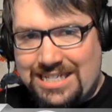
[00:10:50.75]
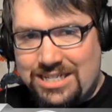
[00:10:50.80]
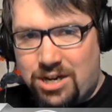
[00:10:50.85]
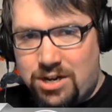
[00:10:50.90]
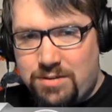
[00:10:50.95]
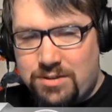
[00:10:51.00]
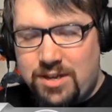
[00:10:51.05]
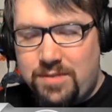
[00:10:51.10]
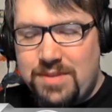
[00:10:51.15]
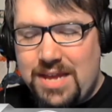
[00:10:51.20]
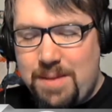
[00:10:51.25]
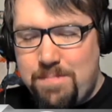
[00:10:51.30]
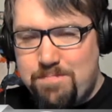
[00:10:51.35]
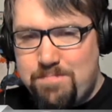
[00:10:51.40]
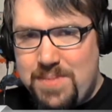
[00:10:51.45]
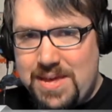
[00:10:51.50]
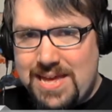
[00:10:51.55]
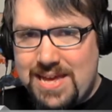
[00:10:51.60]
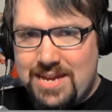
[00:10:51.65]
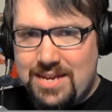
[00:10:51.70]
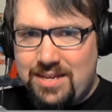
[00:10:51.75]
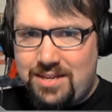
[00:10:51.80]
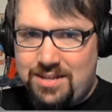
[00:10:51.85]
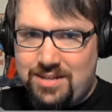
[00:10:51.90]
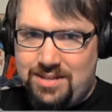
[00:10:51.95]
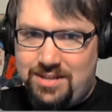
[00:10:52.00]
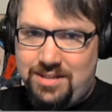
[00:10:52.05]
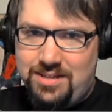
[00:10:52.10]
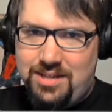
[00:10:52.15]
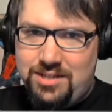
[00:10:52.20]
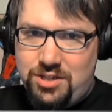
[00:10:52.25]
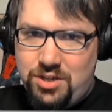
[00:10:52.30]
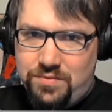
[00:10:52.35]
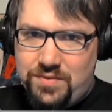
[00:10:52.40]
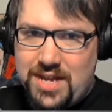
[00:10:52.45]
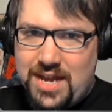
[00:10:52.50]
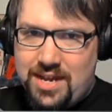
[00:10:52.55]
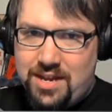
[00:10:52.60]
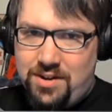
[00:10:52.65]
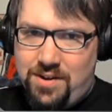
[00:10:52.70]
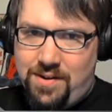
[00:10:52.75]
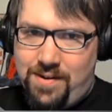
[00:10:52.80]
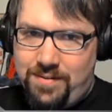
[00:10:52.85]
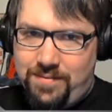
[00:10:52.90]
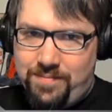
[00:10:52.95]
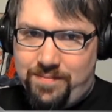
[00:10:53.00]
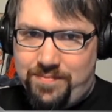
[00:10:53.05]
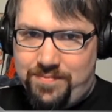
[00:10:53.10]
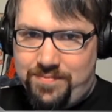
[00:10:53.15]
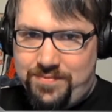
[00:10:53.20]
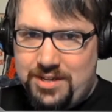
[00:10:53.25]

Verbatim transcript: Is there something big that you've taken on